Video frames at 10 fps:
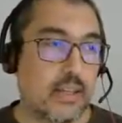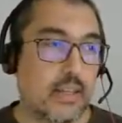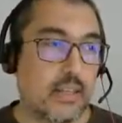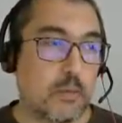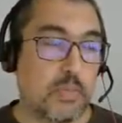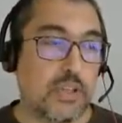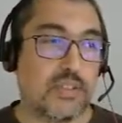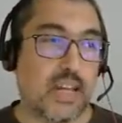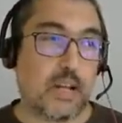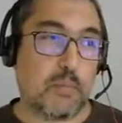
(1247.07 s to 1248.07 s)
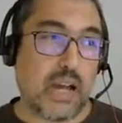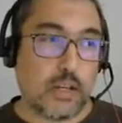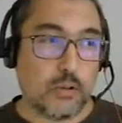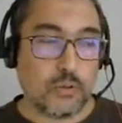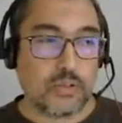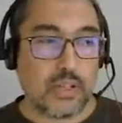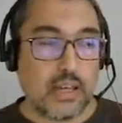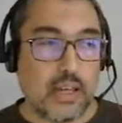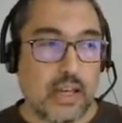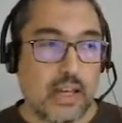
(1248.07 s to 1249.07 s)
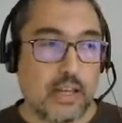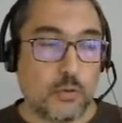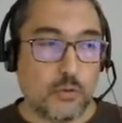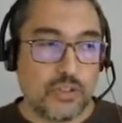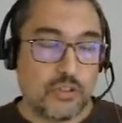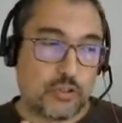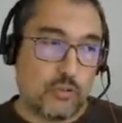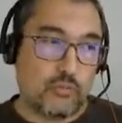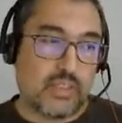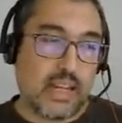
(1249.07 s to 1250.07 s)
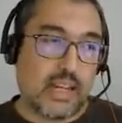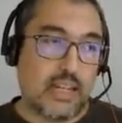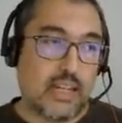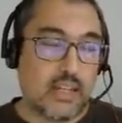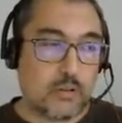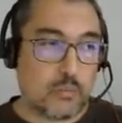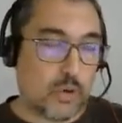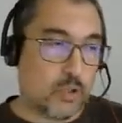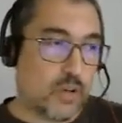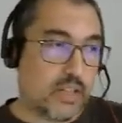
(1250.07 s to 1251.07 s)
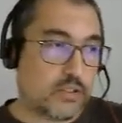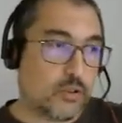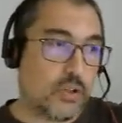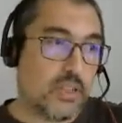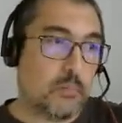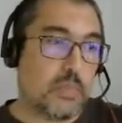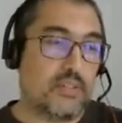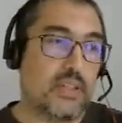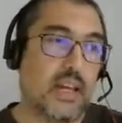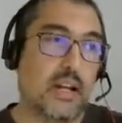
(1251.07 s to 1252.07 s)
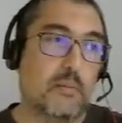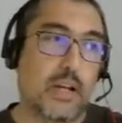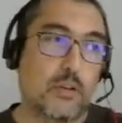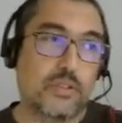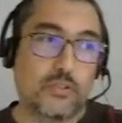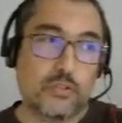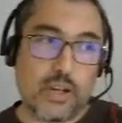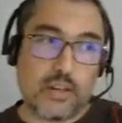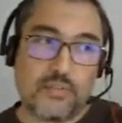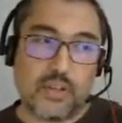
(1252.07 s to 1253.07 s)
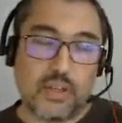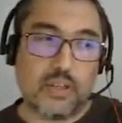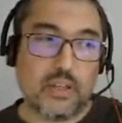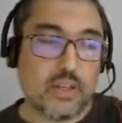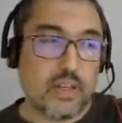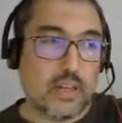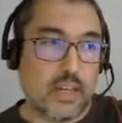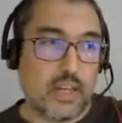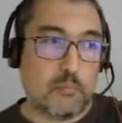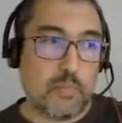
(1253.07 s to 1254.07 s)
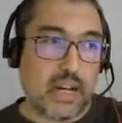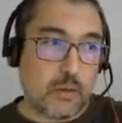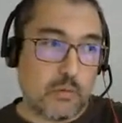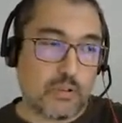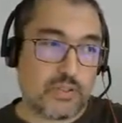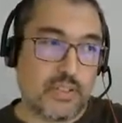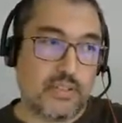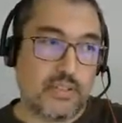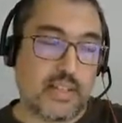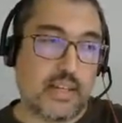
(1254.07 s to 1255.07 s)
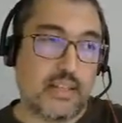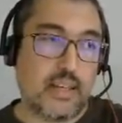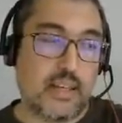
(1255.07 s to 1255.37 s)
the PCR values uh, using some technique where you are storing the PCR values in some EFI uh, variables inside the,